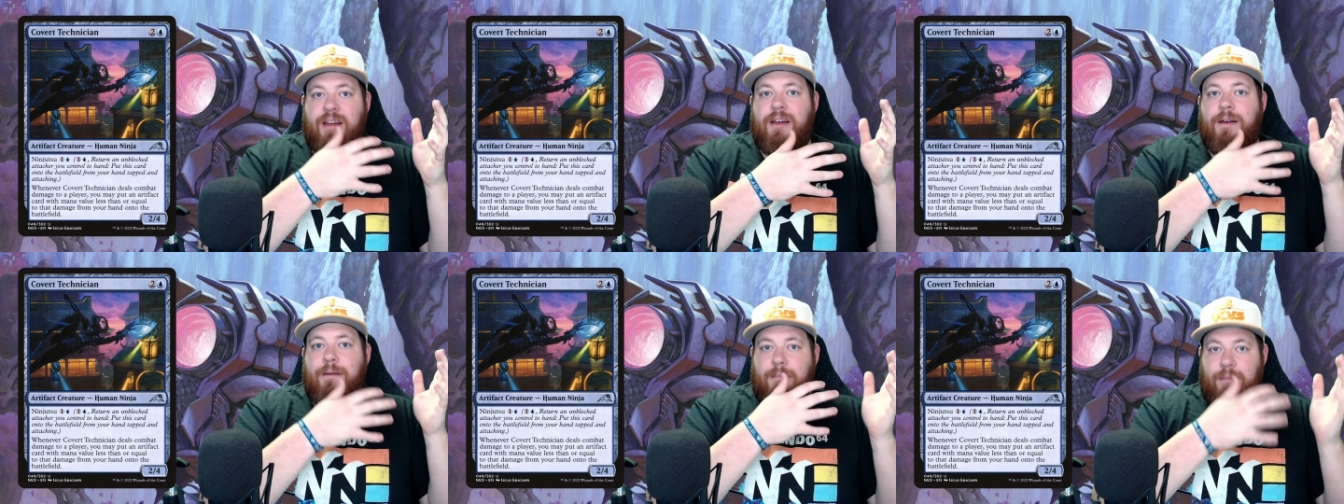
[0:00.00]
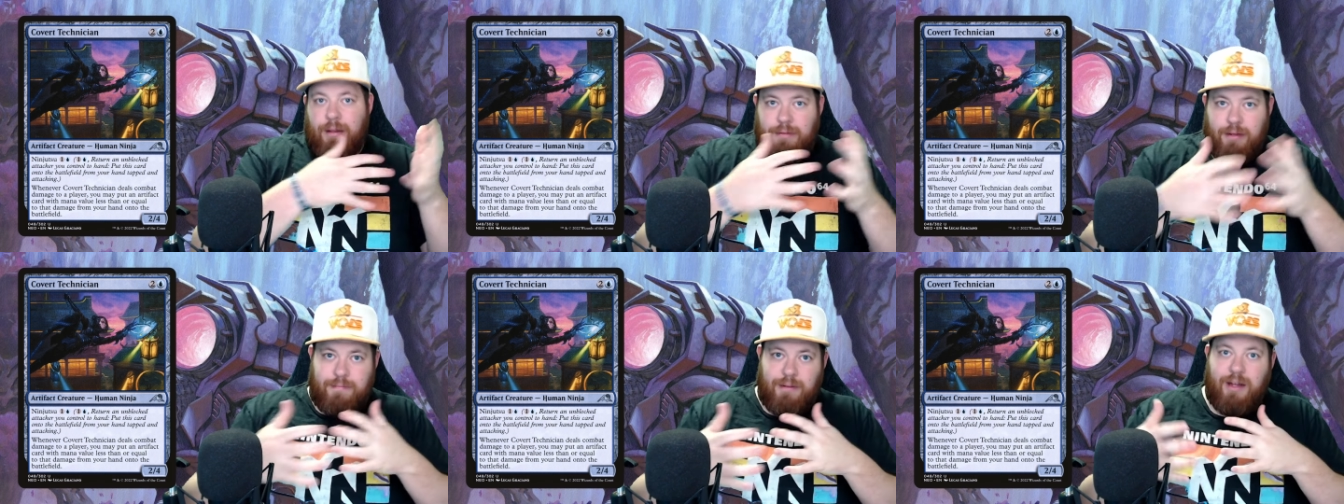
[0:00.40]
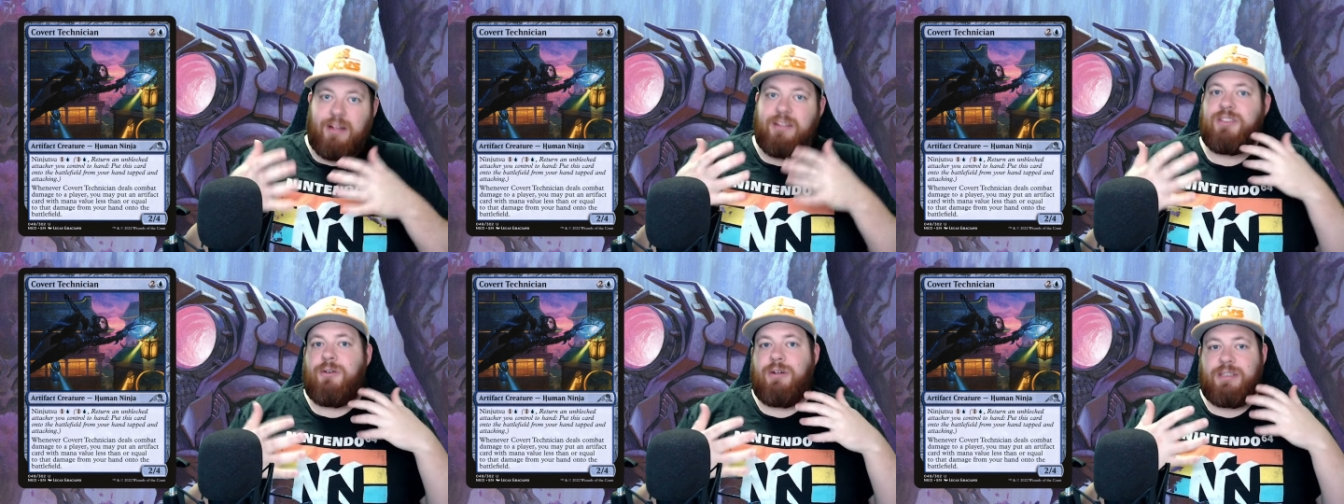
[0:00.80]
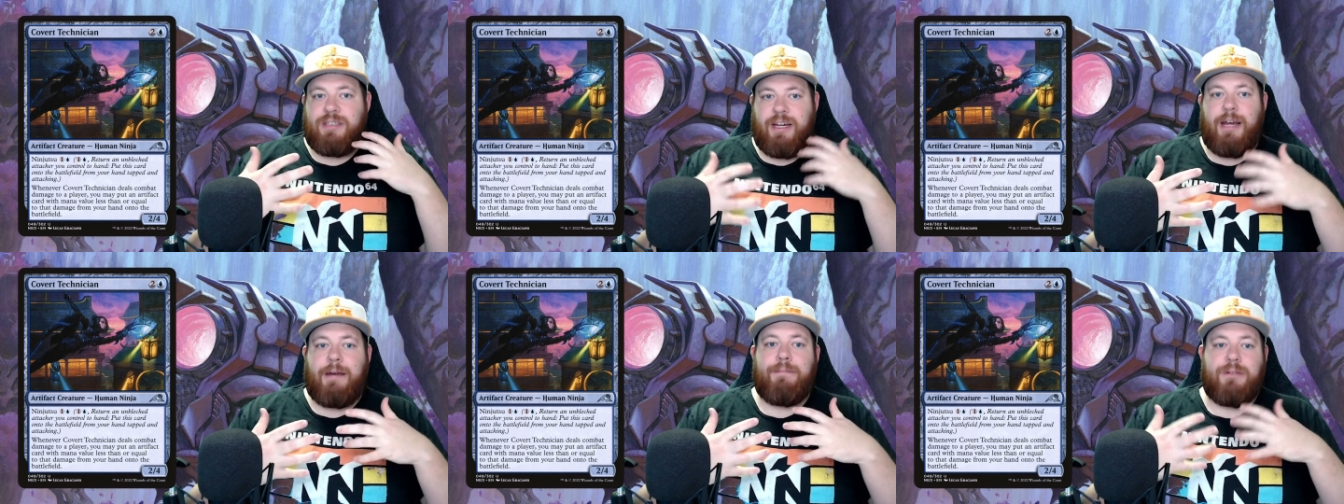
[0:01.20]
blah blah blah is going to
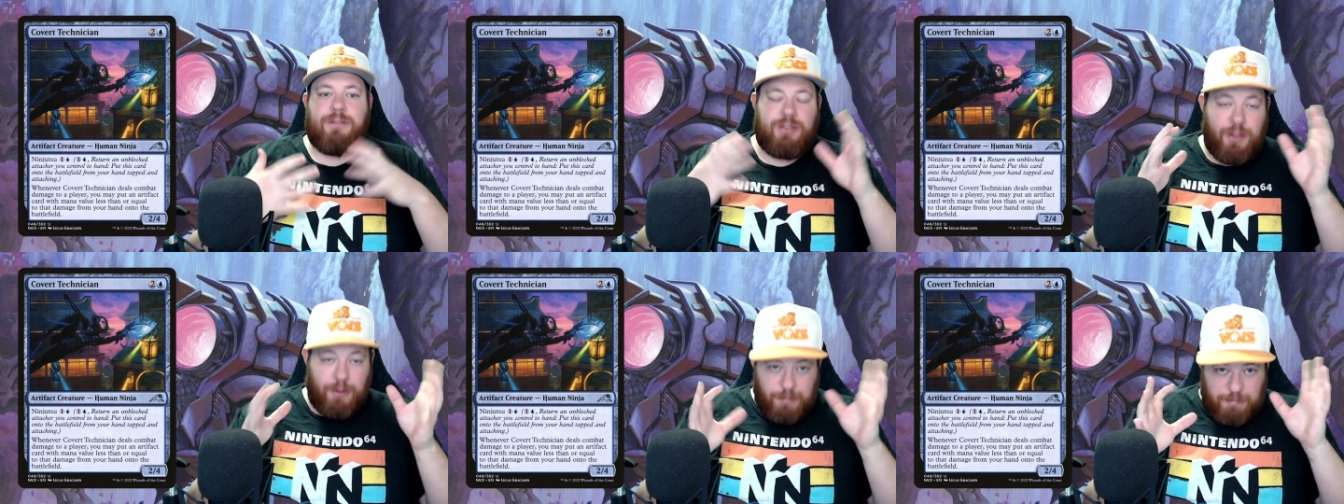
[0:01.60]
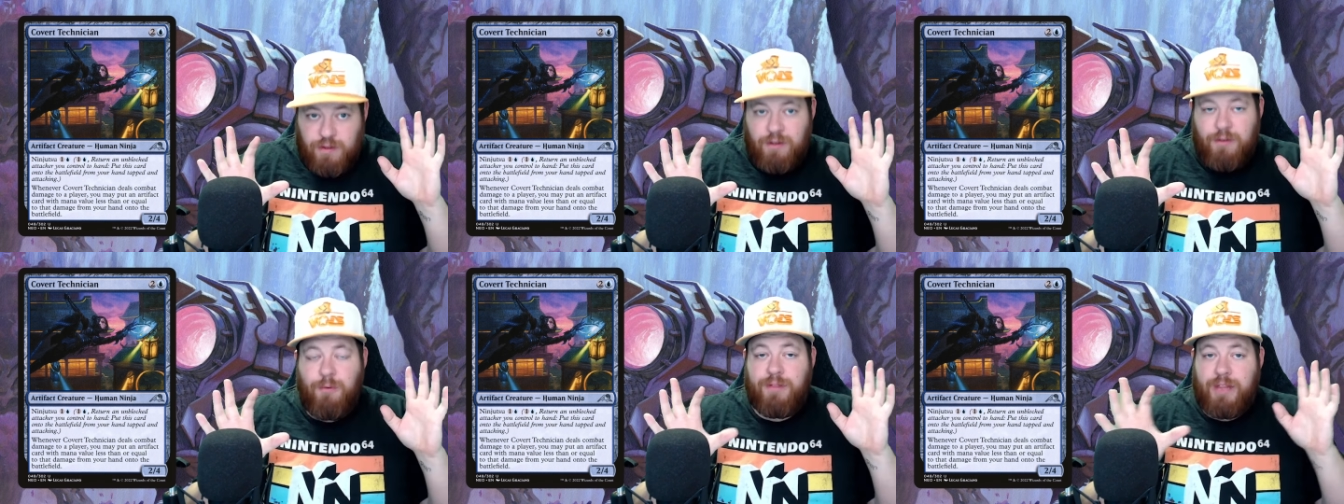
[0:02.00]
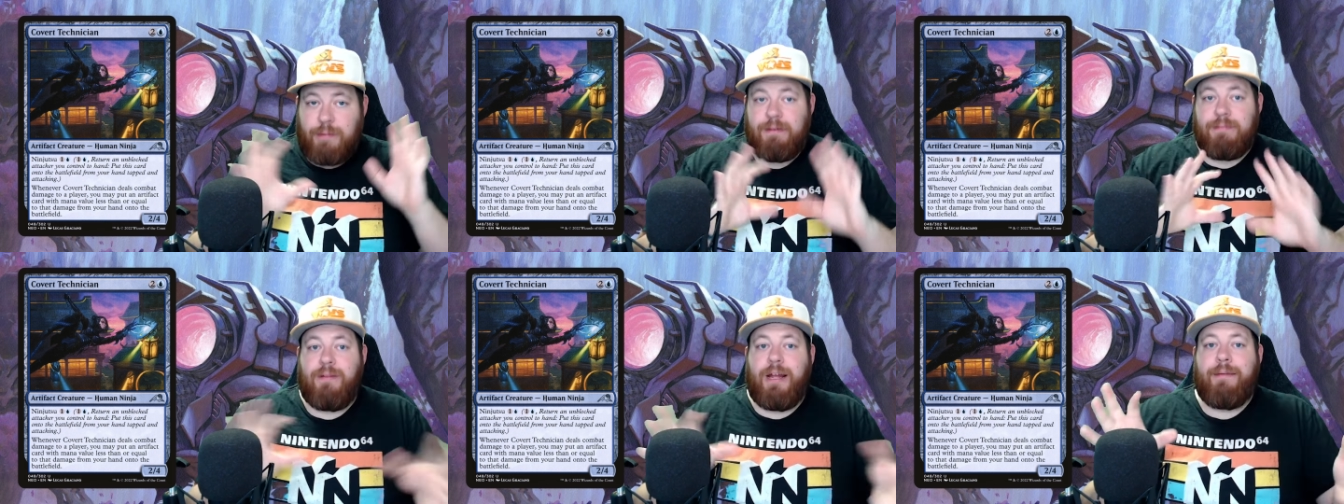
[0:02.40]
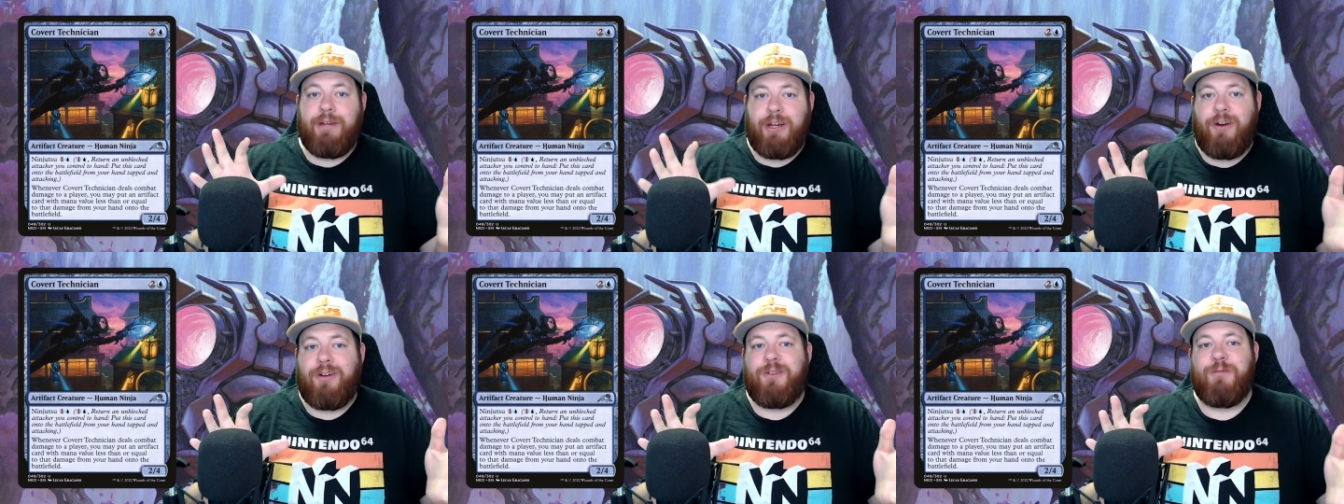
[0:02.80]
happen. So without me
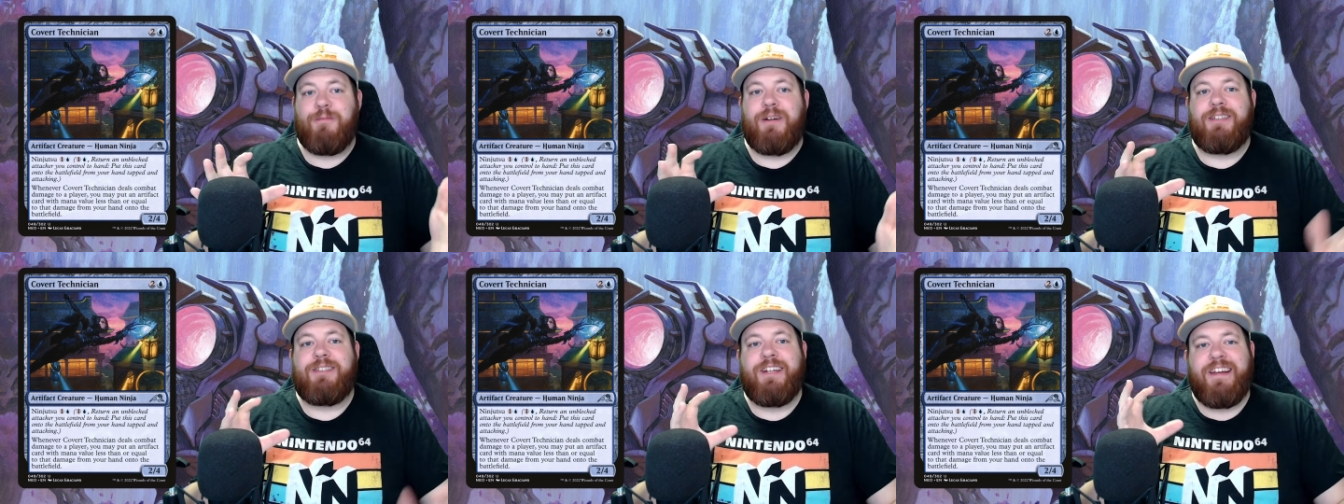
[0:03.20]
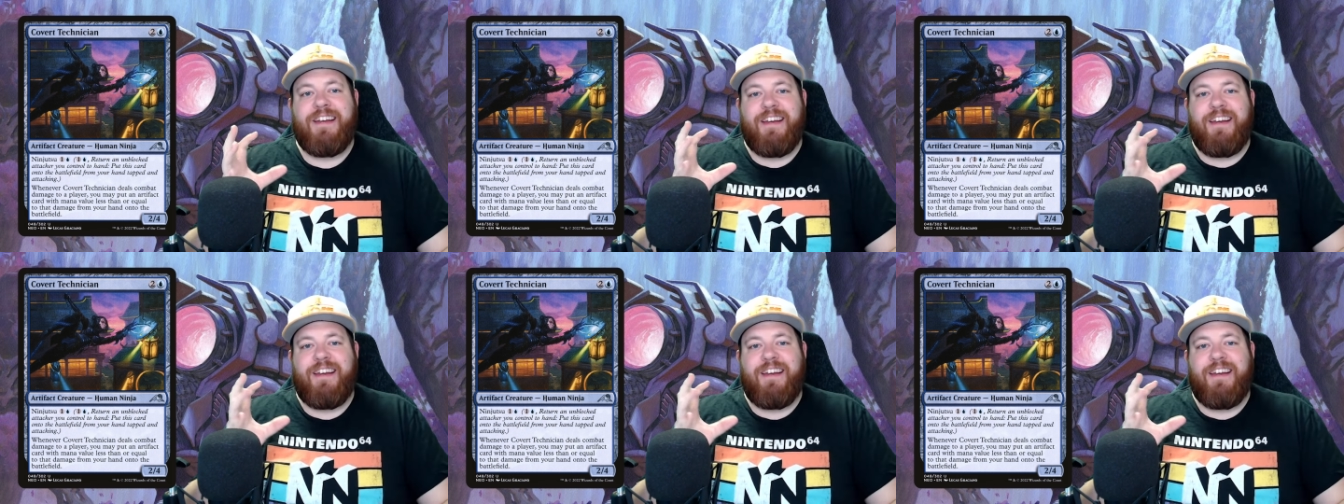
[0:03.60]
blabbing on too much,